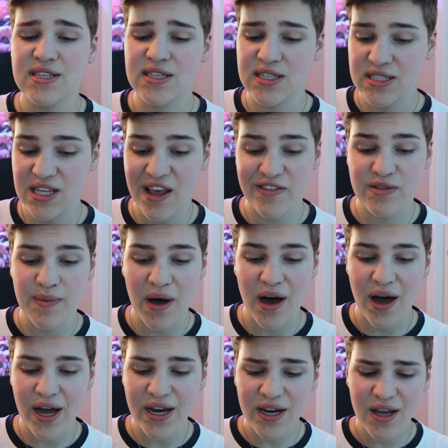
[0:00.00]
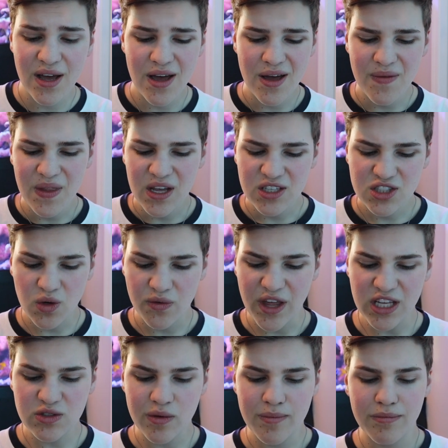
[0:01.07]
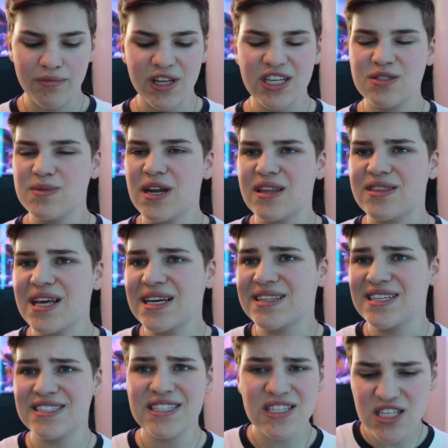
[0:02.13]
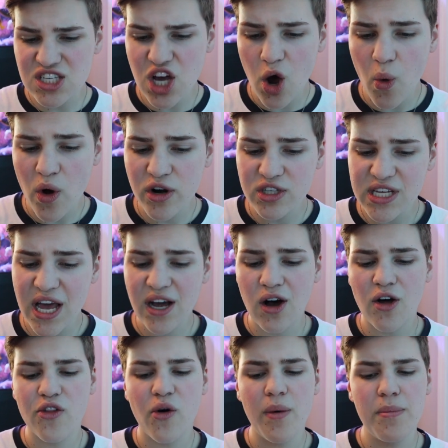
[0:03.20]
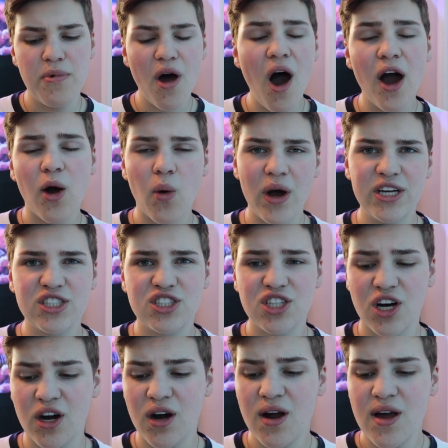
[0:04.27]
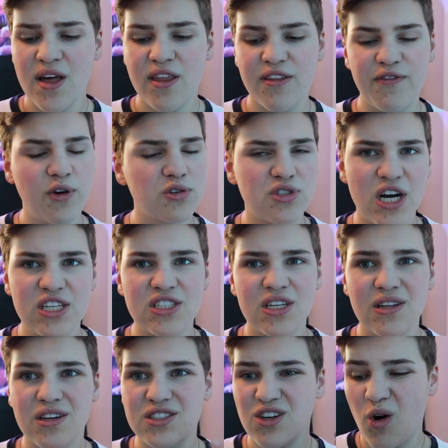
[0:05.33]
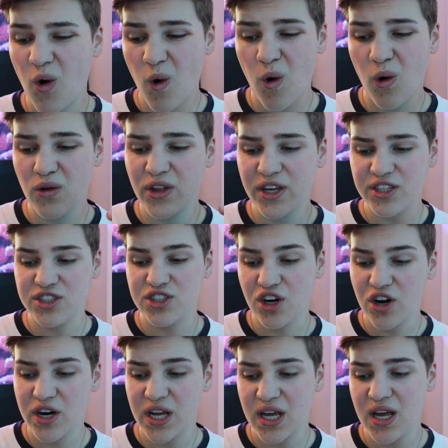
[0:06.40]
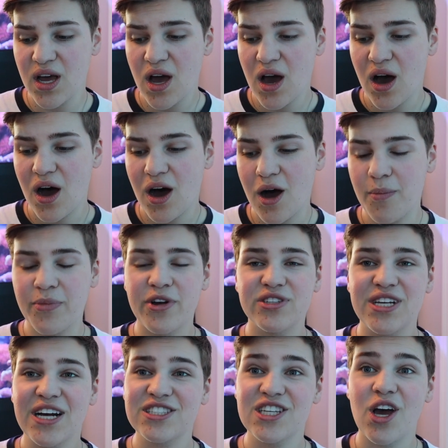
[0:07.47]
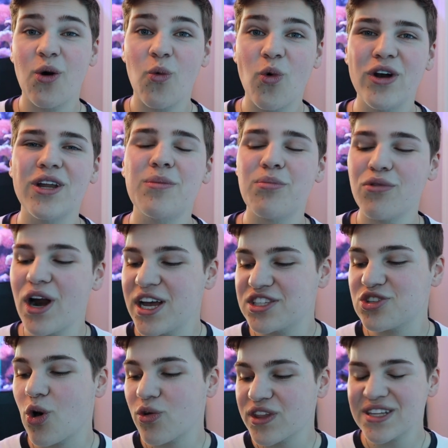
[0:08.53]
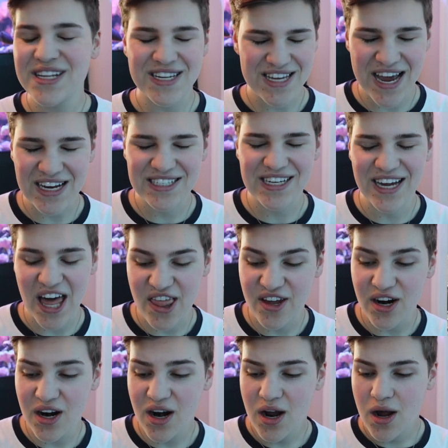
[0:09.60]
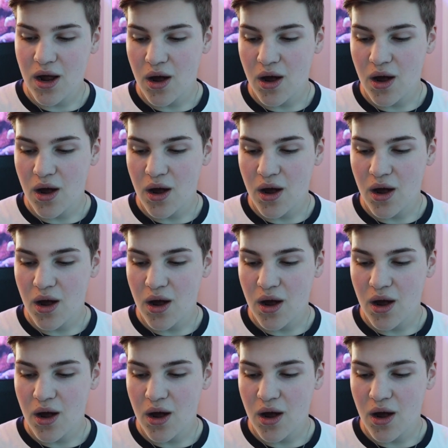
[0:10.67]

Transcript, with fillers: and is left behind. So that's what leads me to think this is a saltwater tank, although I'm not quite sure. Filtration looks old, dirty. Um, there's actually a wooden brace holding the tank together,